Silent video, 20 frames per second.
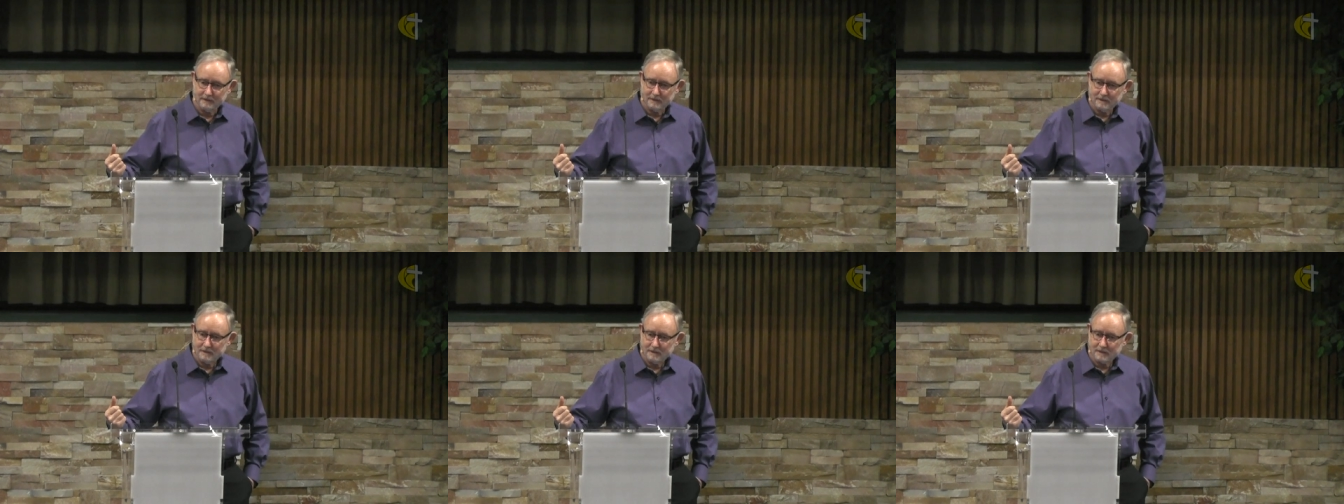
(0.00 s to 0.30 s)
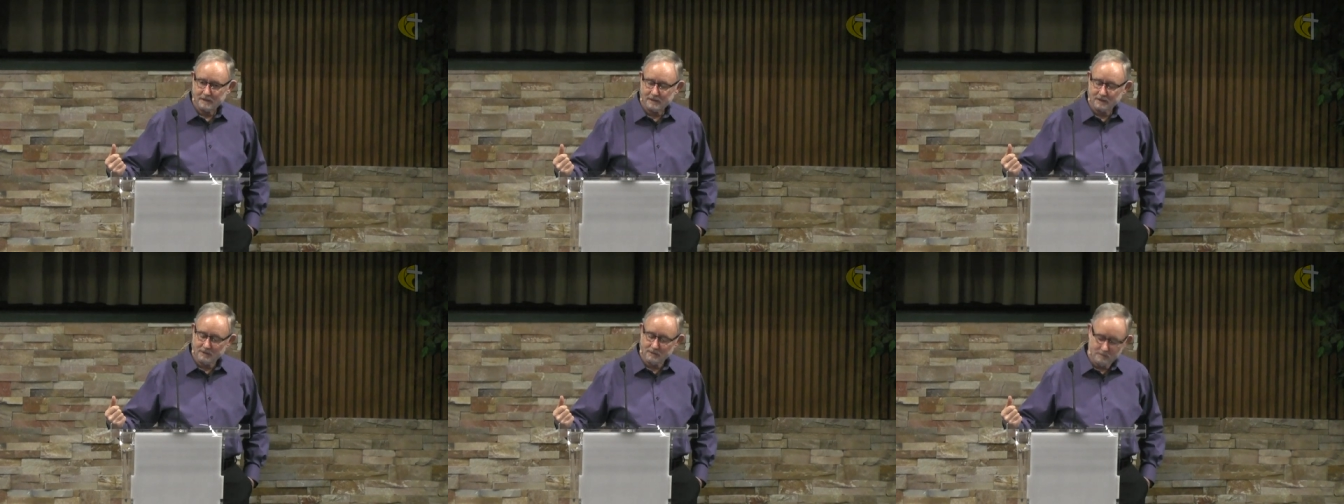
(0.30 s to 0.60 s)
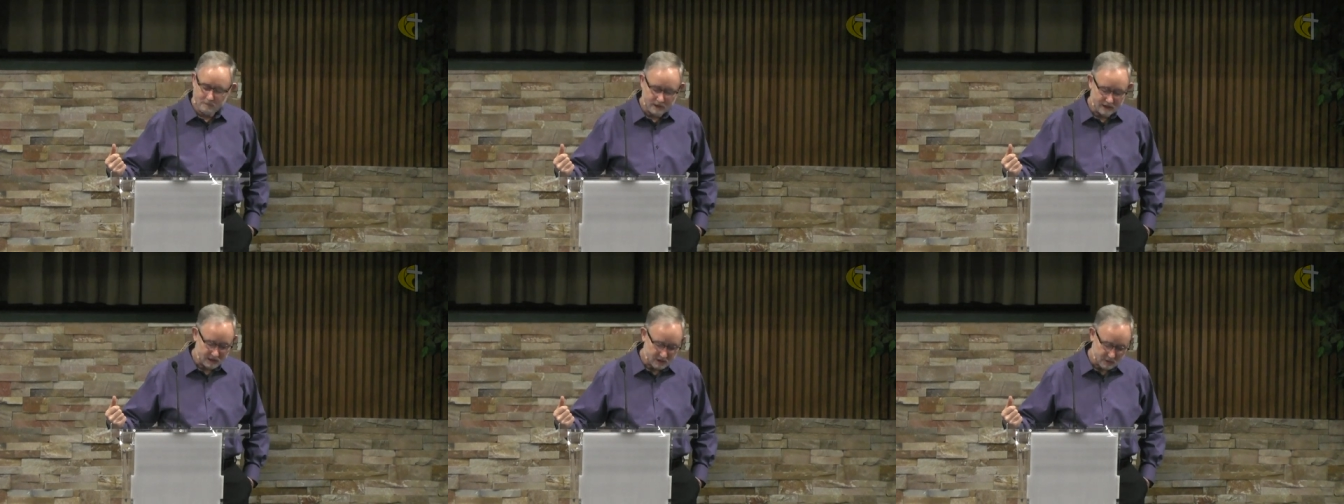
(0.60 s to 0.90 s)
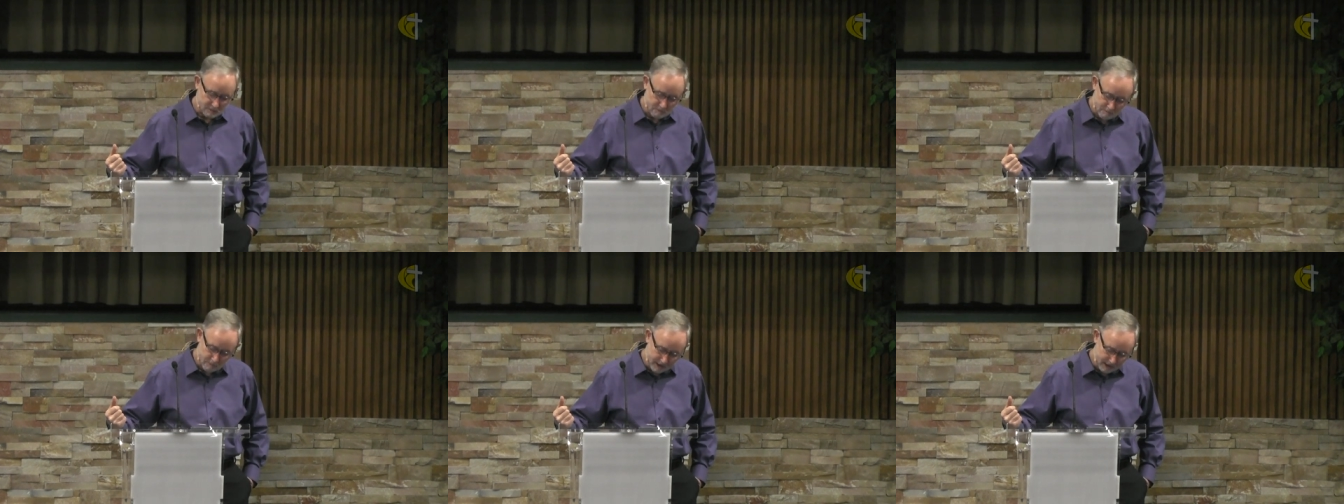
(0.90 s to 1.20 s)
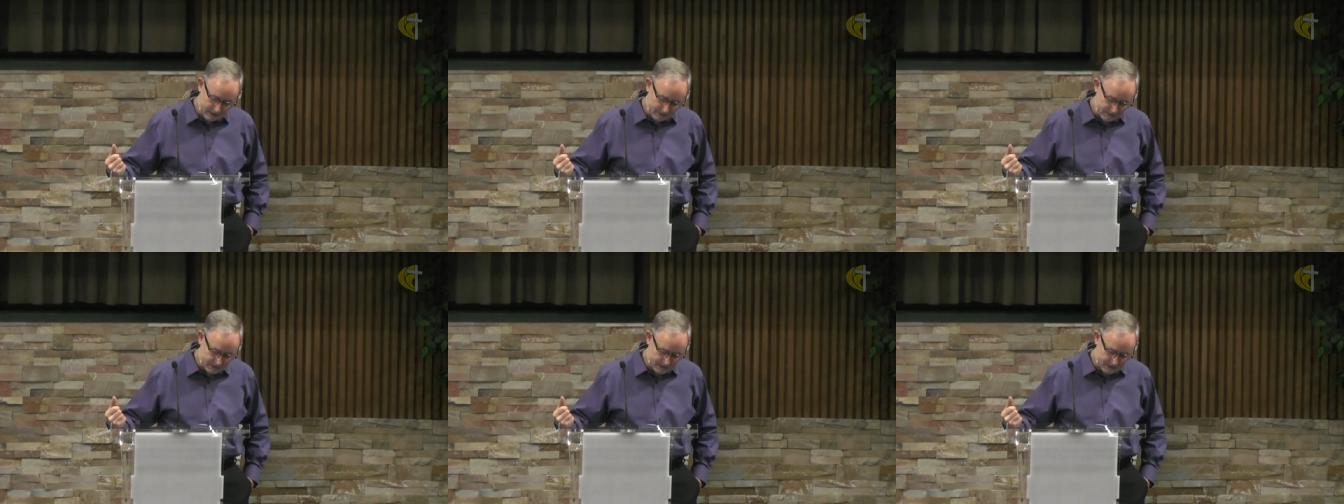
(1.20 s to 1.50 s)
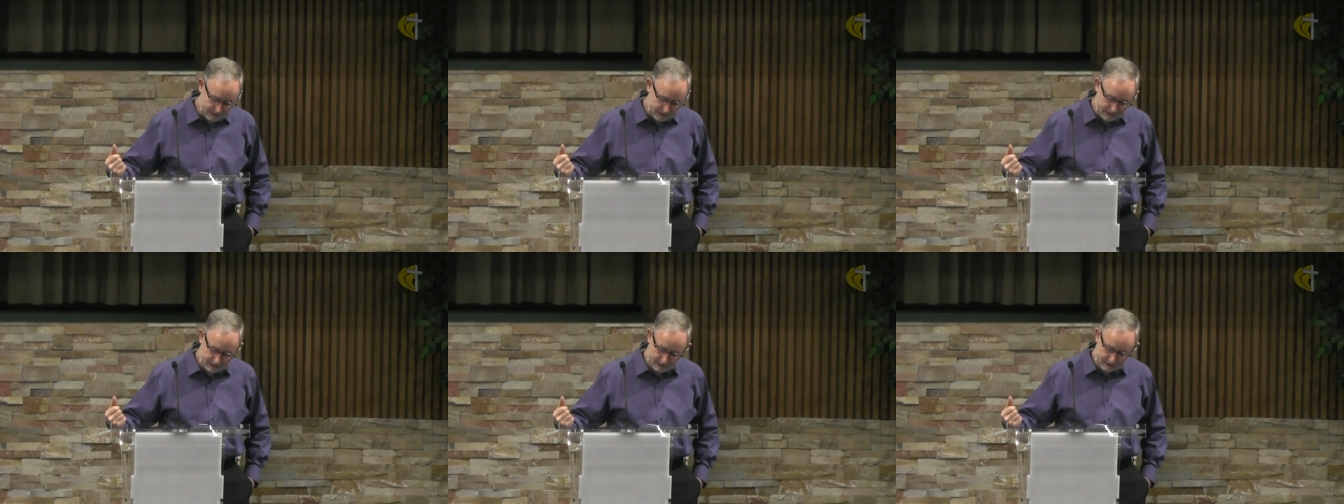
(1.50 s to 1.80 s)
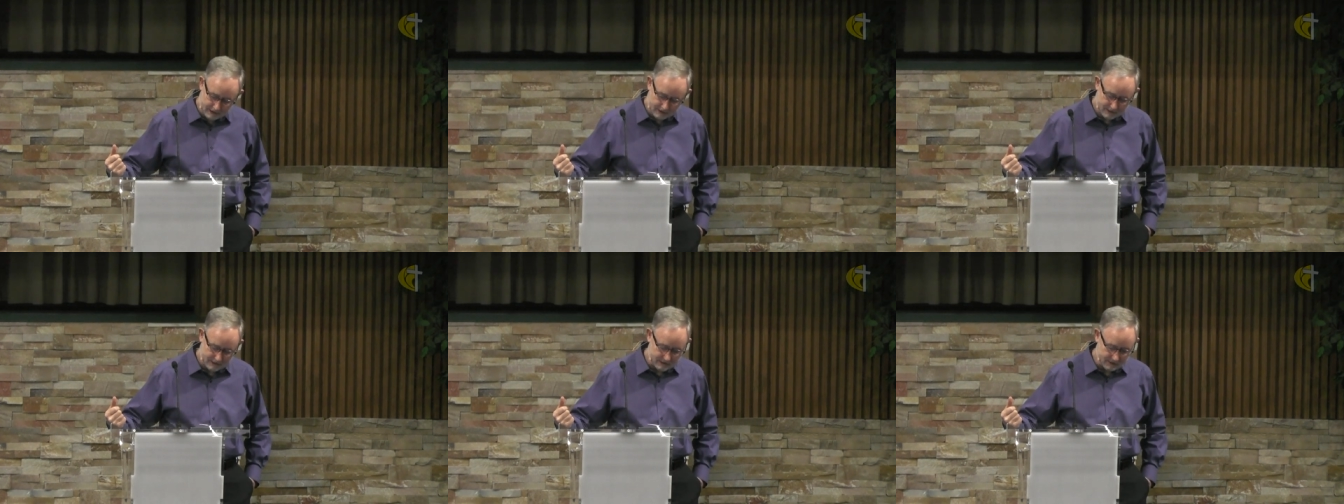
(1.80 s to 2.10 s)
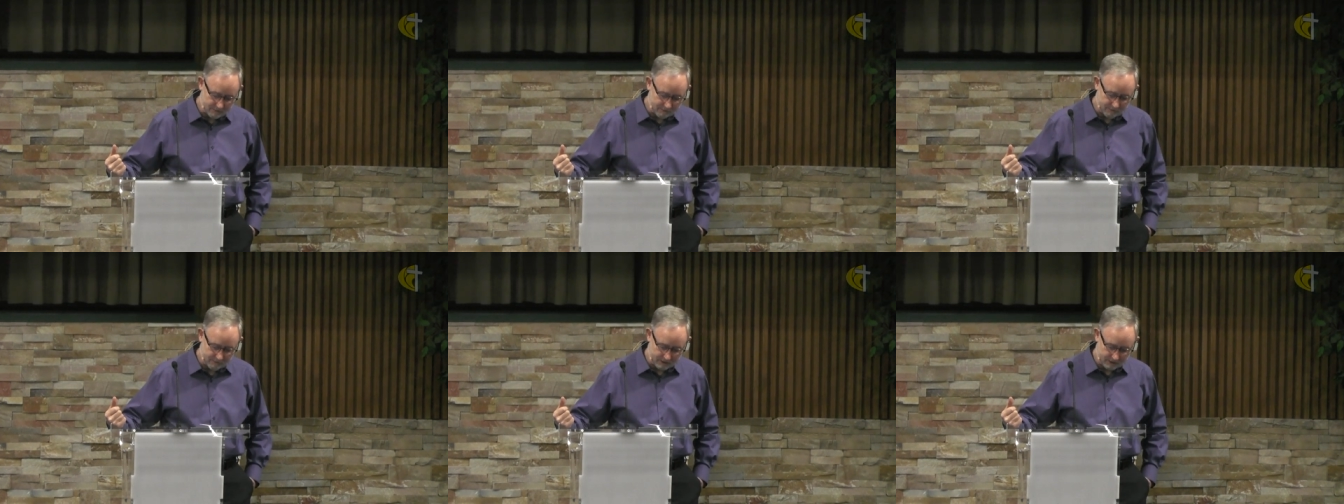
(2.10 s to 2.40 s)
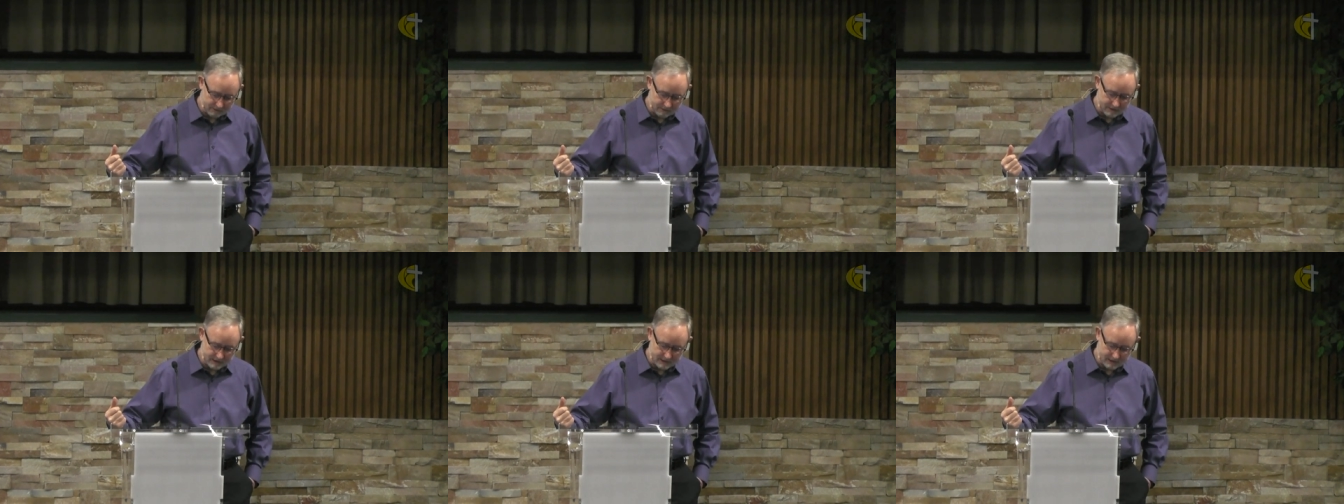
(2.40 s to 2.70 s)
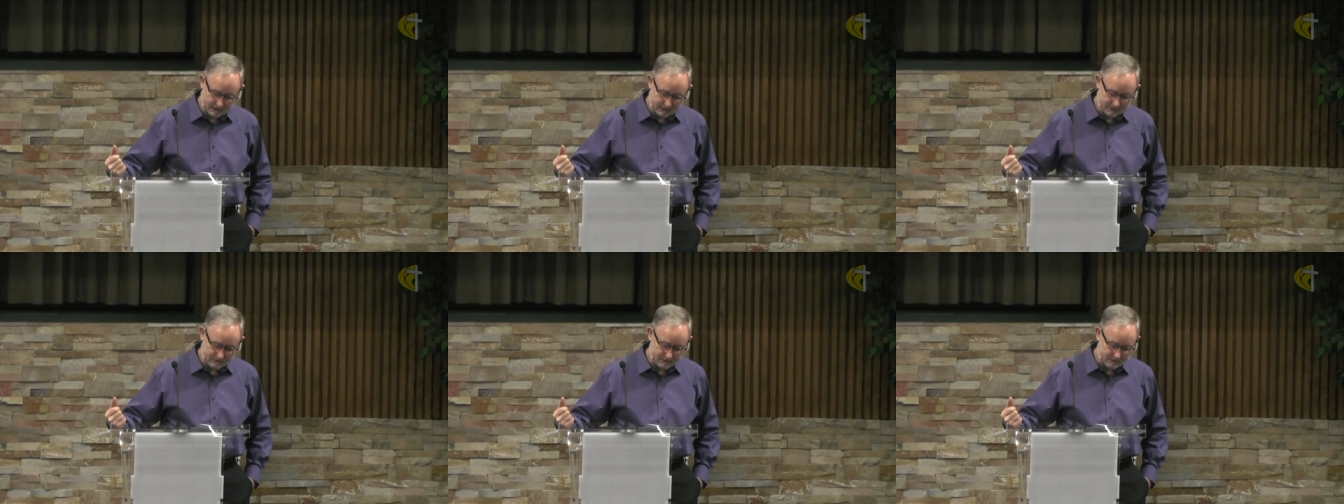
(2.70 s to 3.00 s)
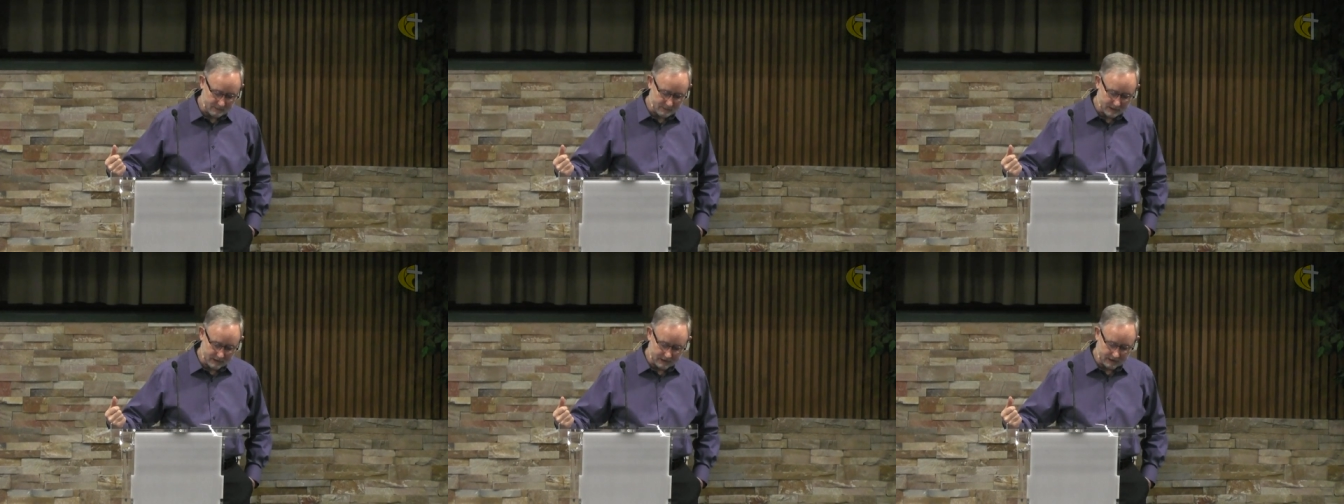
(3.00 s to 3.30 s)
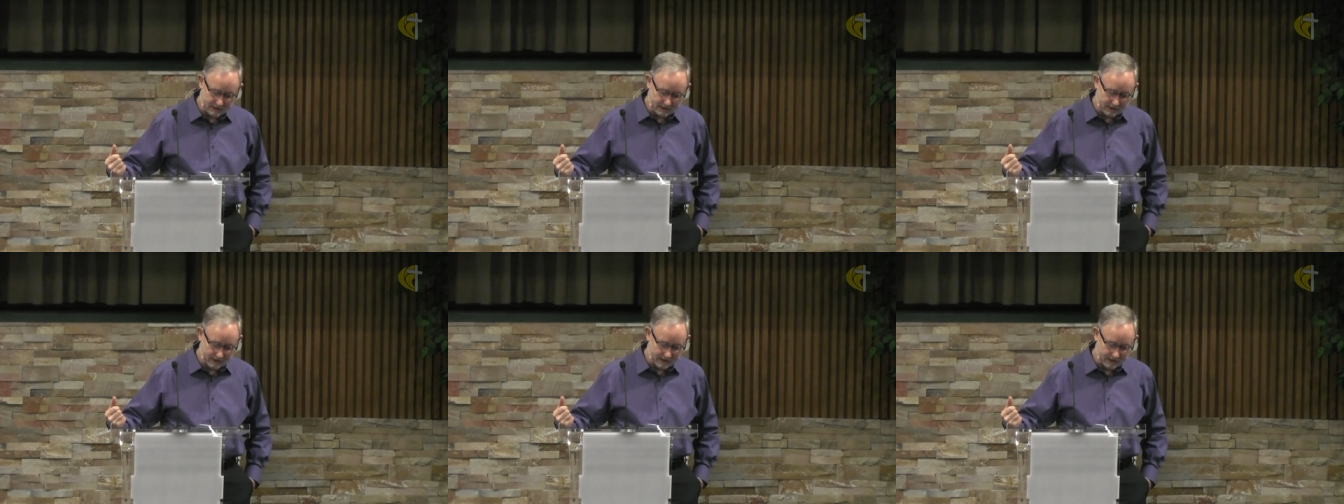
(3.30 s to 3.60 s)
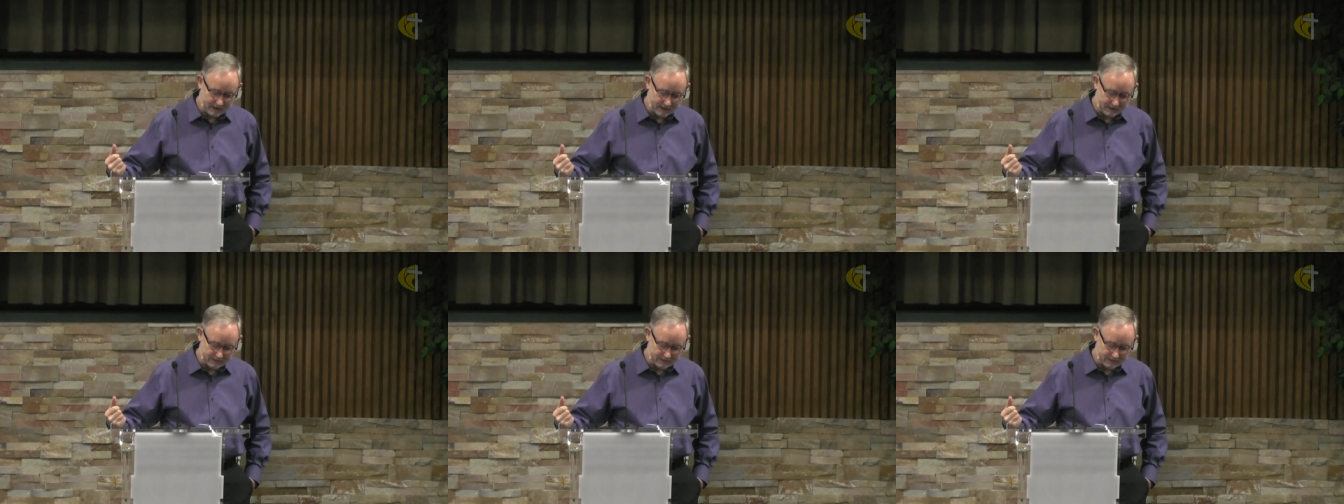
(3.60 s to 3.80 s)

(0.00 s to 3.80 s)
so much better than any kind of fairy tale that we could have.